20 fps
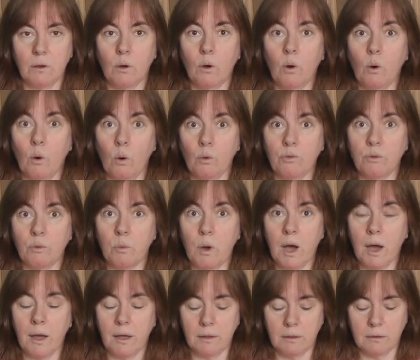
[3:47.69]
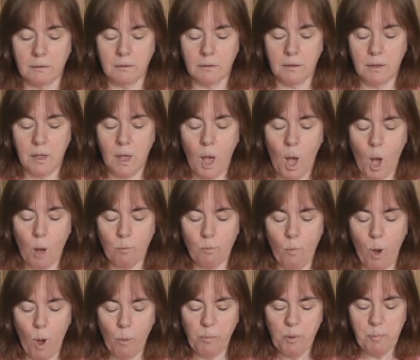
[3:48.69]
All the while, a
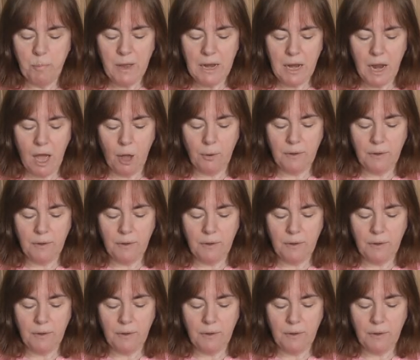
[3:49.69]
mob below